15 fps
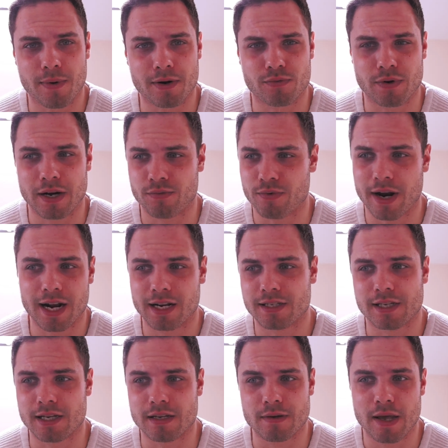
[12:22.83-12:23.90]
when in
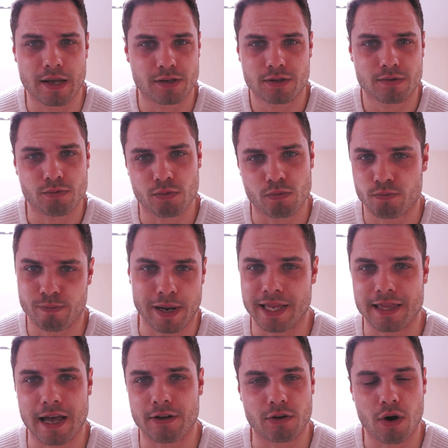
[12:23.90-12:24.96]
reality it's
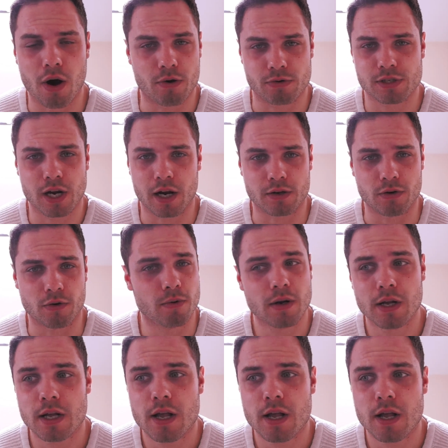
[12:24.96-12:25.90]
been there your whole cycle.